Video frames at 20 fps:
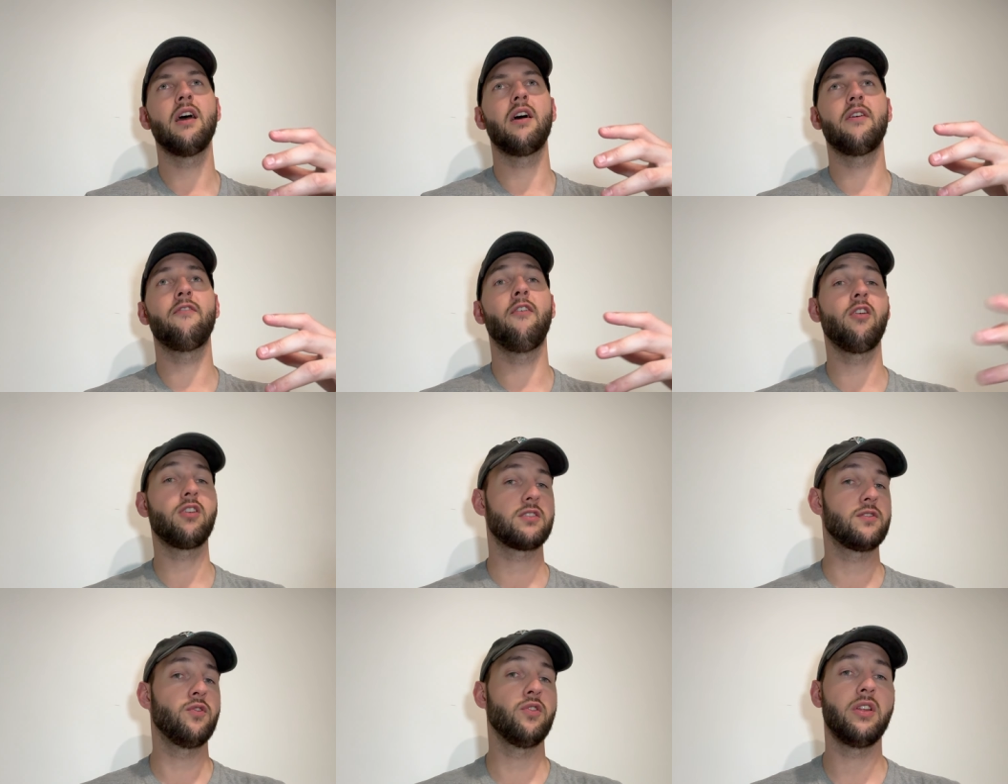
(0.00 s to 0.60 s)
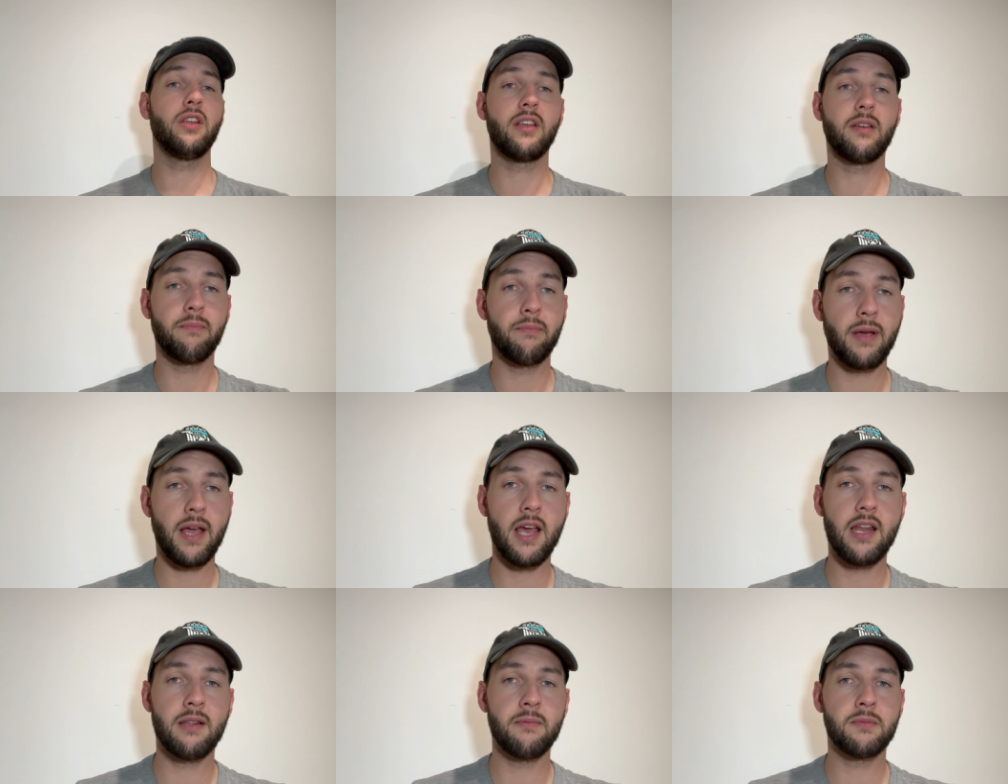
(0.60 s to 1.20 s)
Fox Footy
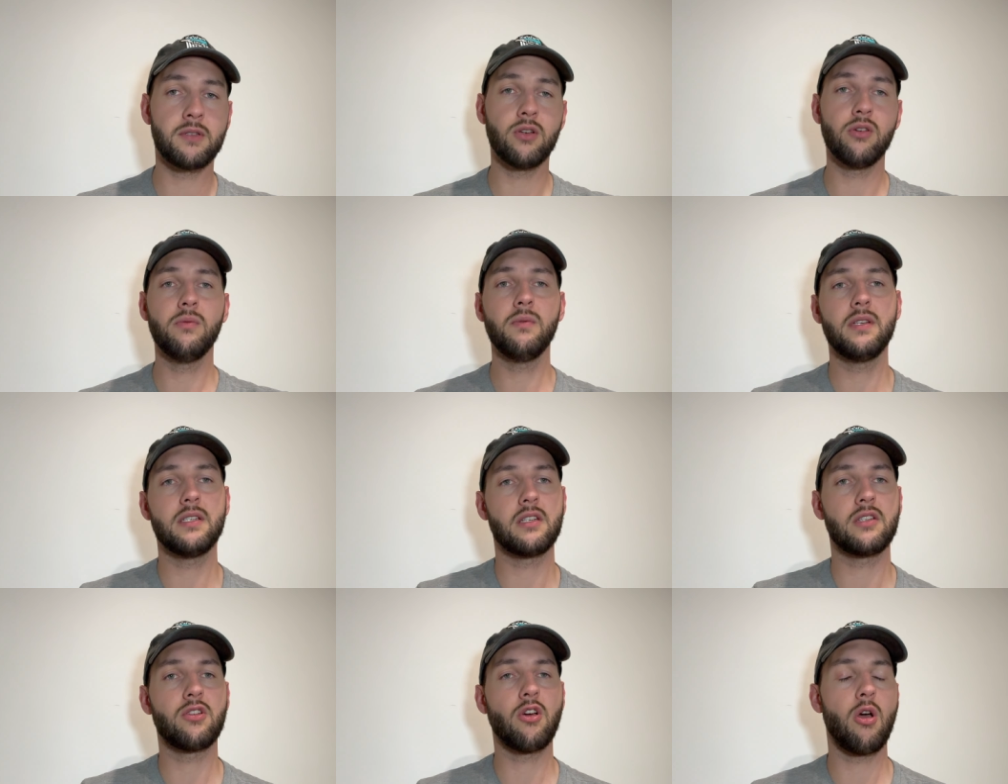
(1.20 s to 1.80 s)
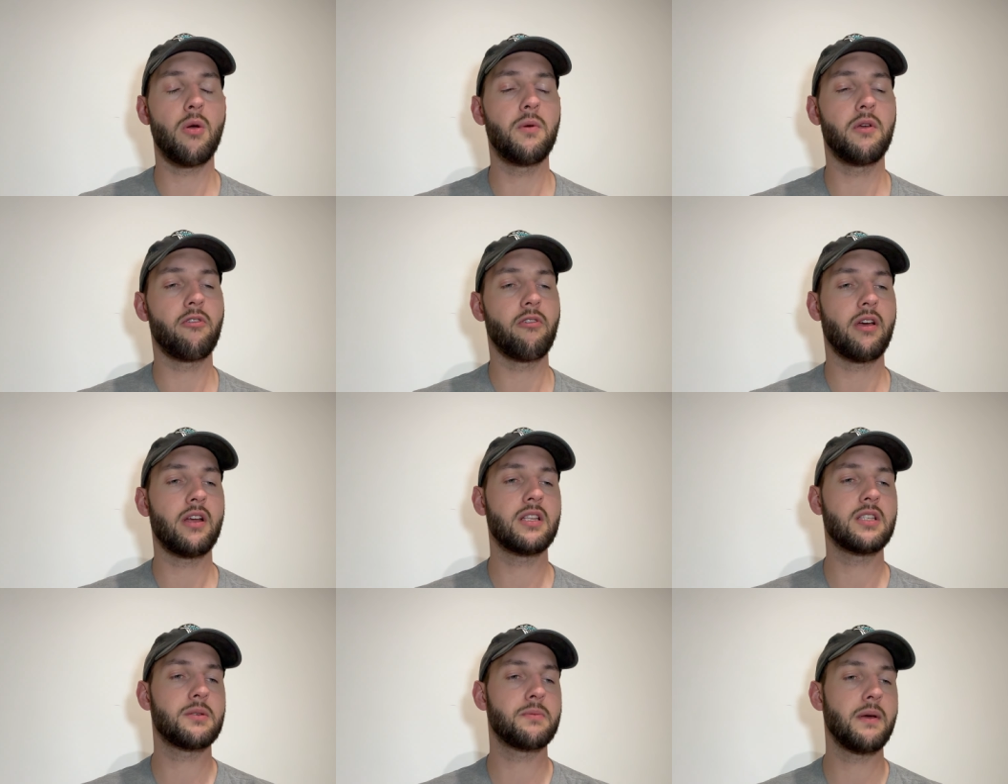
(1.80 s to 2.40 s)
compared him to, is a Toby
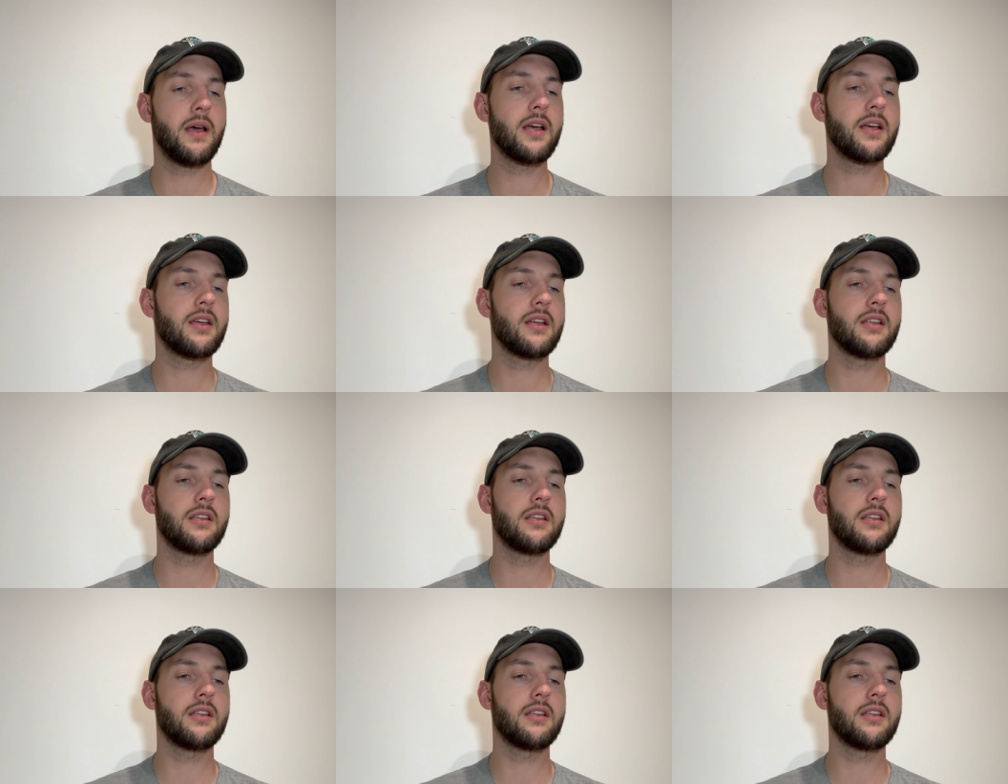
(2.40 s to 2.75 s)
Green spec.